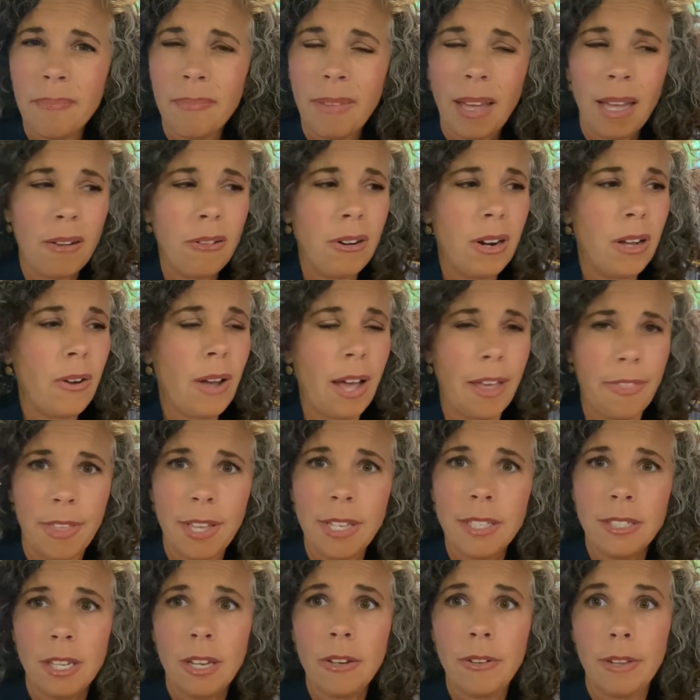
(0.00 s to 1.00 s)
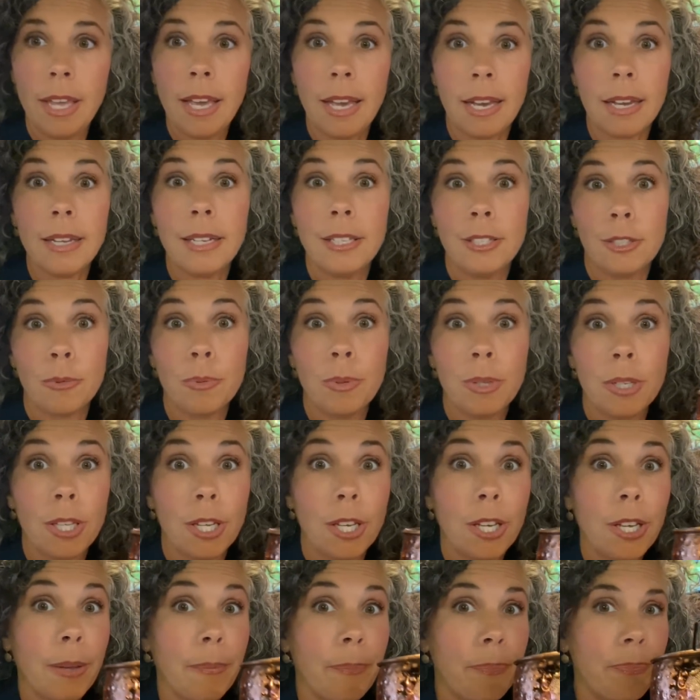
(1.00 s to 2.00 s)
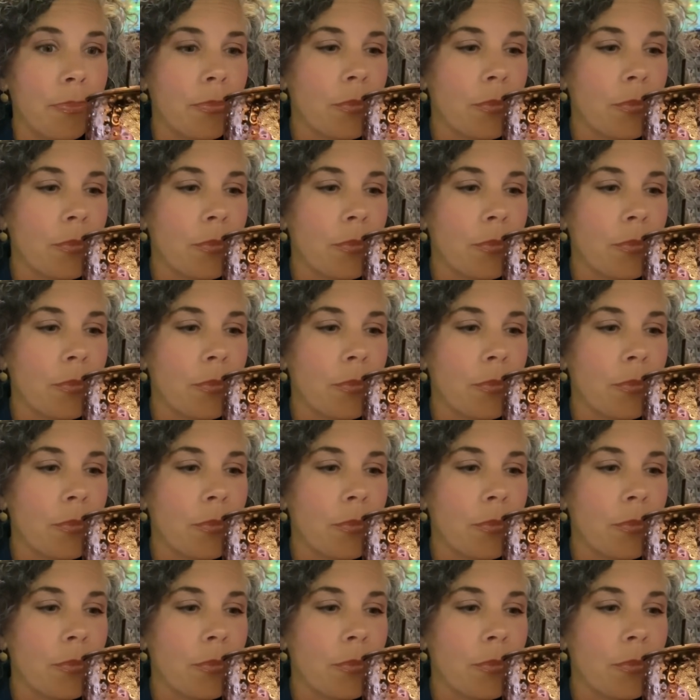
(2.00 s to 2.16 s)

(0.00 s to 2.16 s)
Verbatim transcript: I don't know. I think so. Yeah, it's really good.